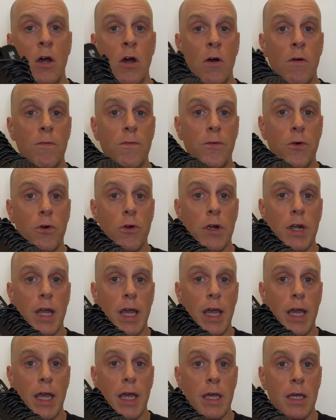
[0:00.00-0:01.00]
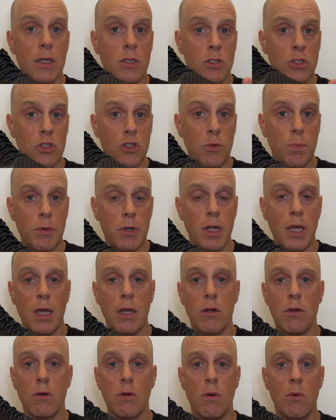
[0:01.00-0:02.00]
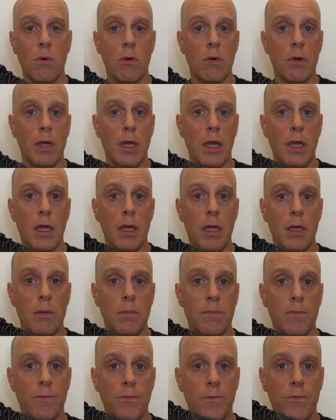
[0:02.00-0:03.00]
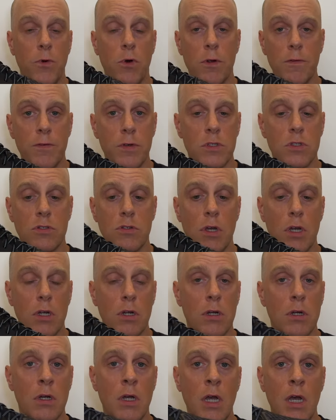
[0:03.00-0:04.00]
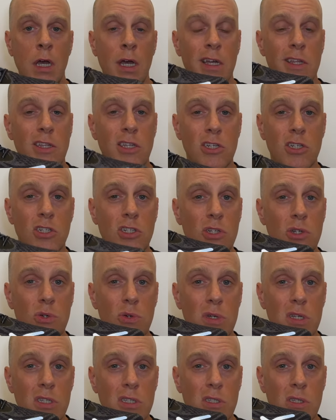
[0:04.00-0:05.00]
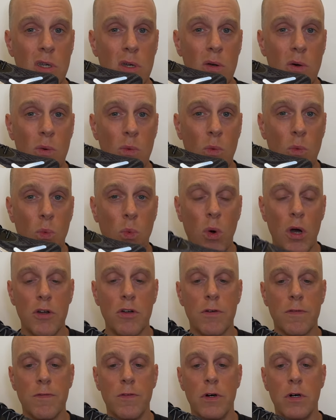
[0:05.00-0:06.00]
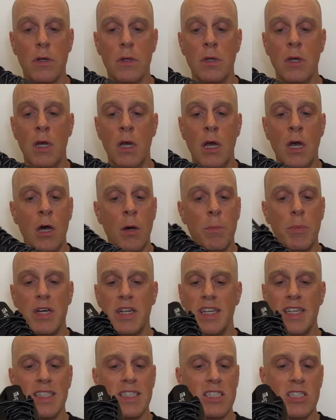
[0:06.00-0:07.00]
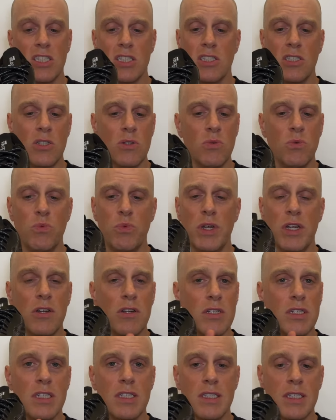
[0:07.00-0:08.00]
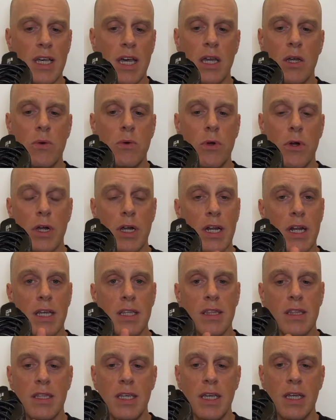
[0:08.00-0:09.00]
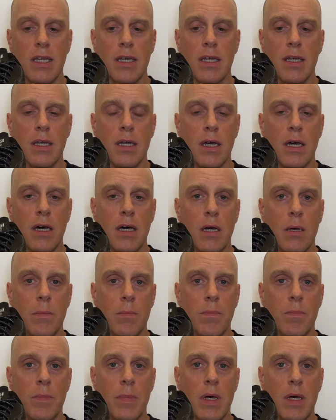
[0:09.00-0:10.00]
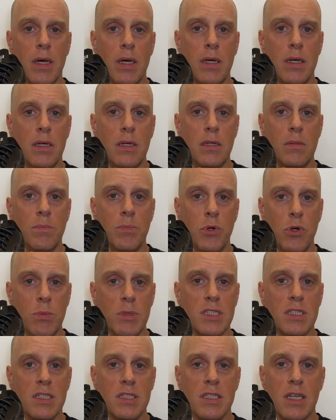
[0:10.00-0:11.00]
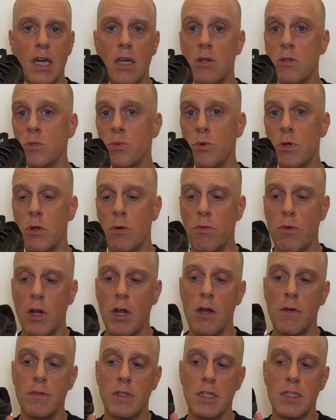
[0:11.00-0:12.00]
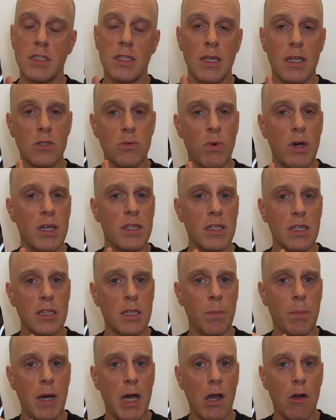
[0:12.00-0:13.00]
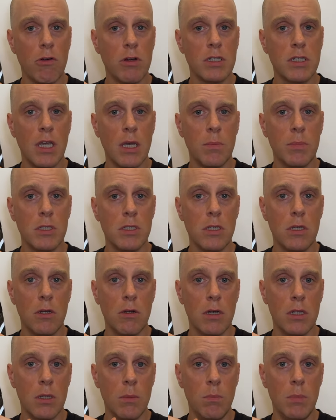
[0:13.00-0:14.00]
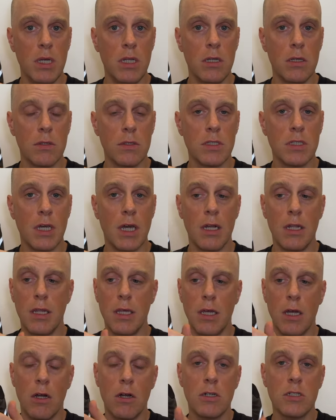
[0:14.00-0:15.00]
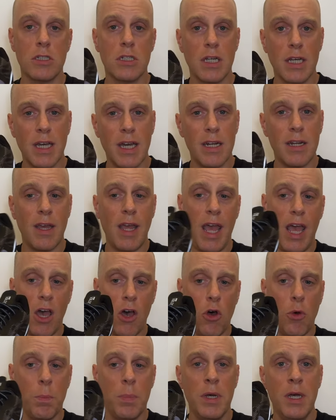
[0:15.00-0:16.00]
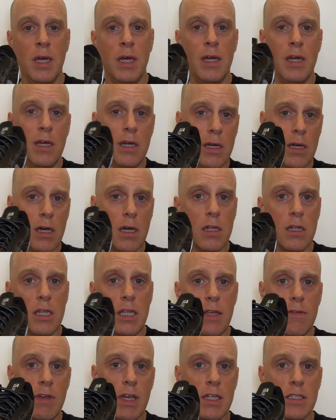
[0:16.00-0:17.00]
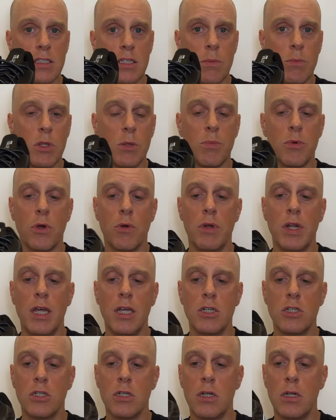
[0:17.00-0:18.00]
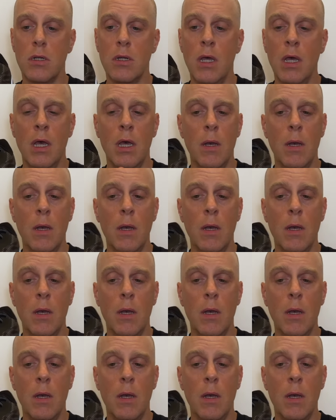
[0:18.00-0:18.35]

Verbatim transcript: For a supinator or a forefoot striker, this shoe is wonderful. But it's just a weird design quirk, and I think Puma's designers were aware of this. That's why I think the power tape is here on the medial side in the arch to kind of help alleviate some of the pronation.